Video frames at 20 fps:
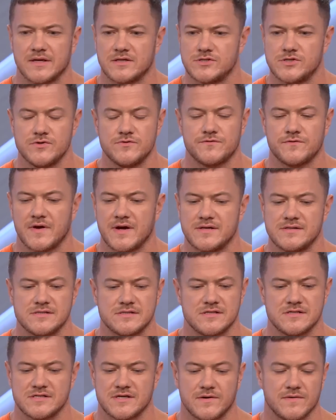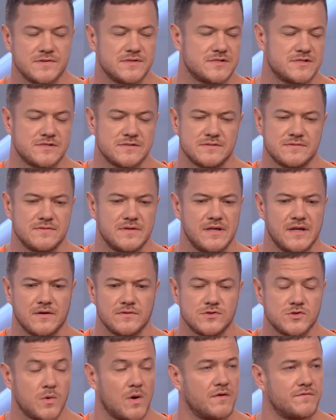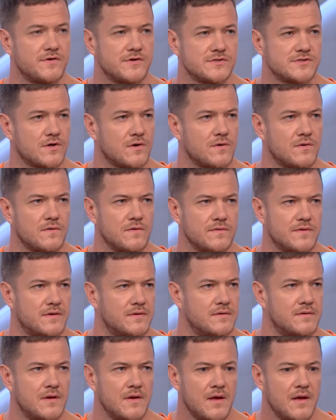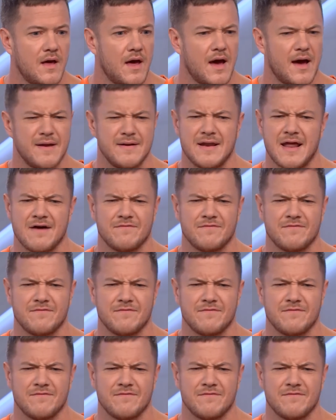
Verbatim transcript: like two friends since I was you know 12 years old, and oh, I wow.